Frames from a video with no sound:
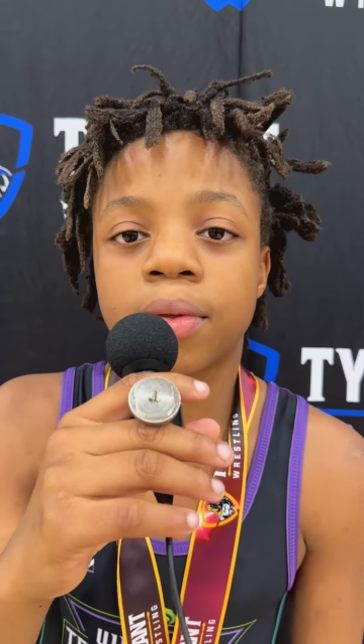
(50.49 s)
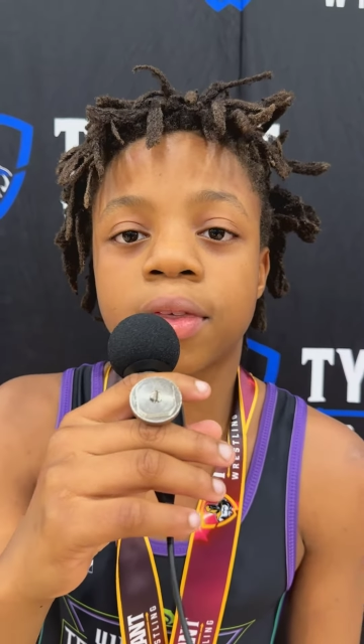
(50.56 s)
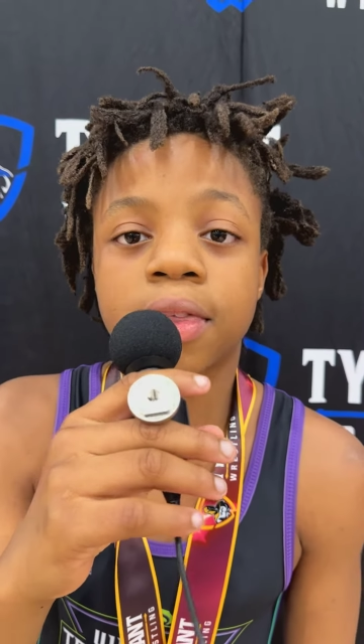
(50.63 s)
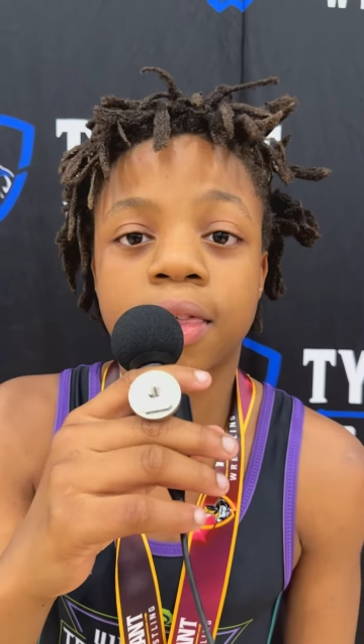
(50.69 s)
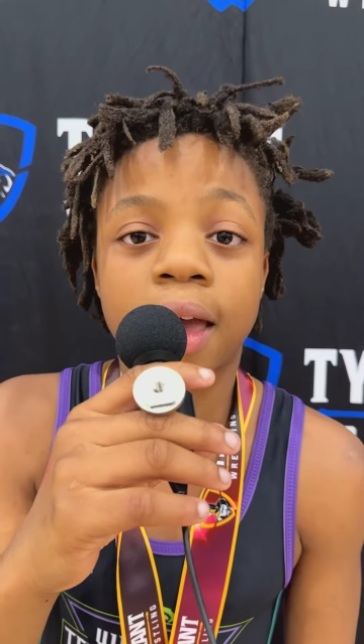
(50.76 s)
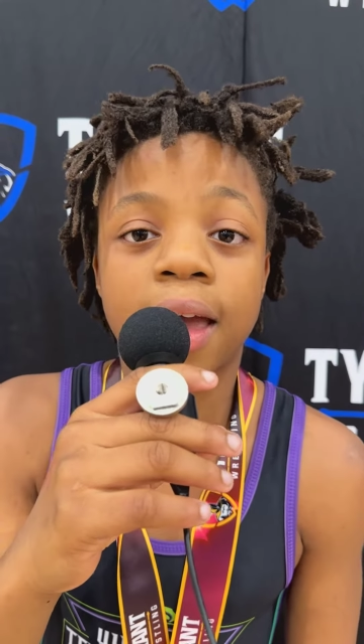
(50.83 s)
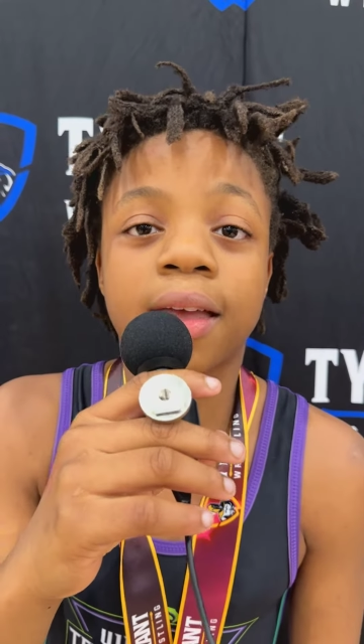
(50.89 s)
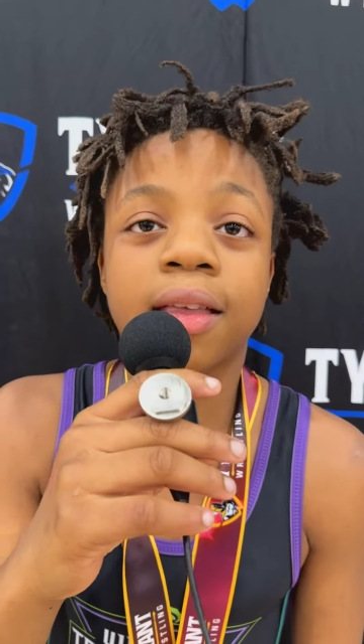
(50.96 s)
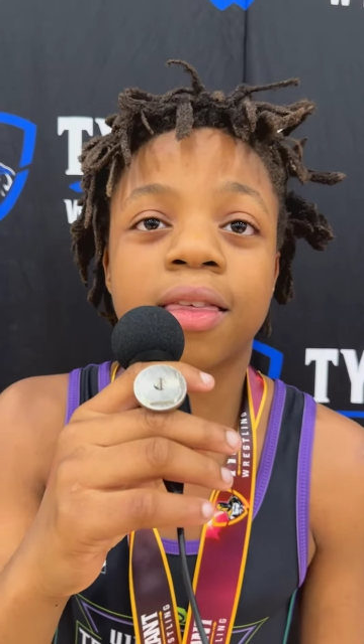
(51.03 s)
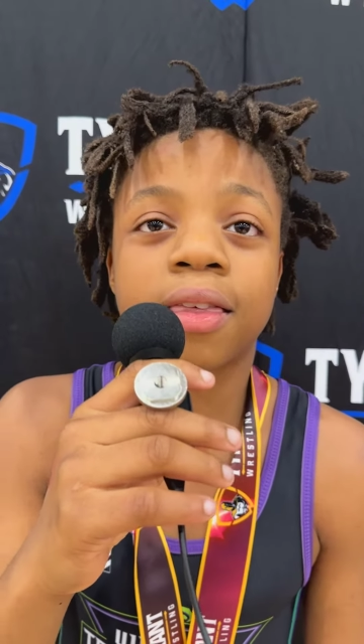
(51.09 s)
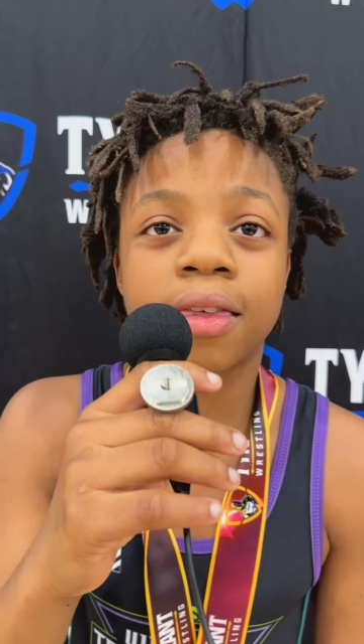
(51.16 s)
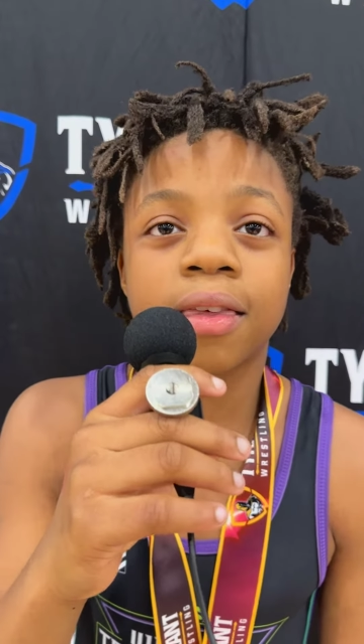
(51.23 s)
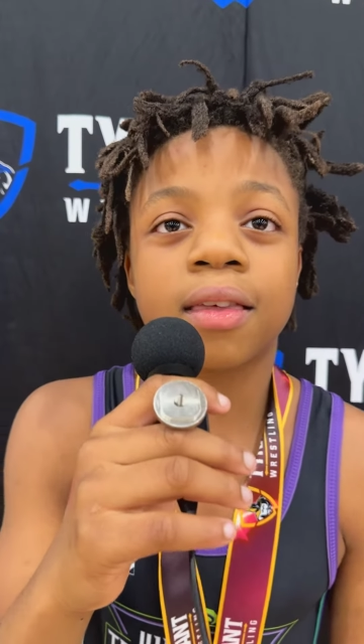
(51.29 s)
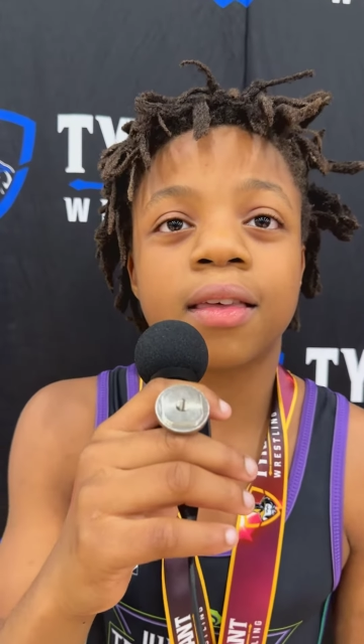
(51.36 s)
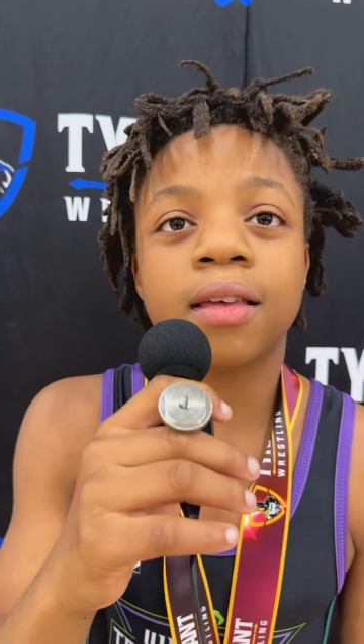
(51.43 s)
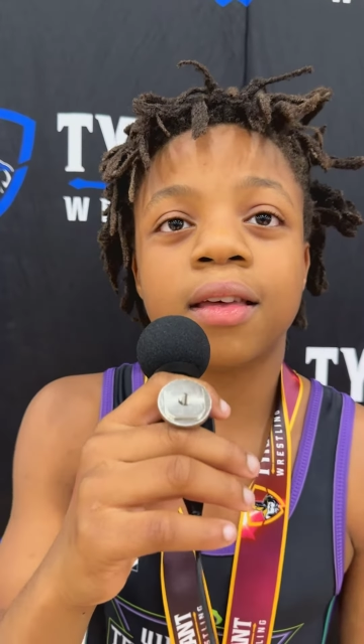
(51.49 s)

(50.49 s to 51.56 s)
States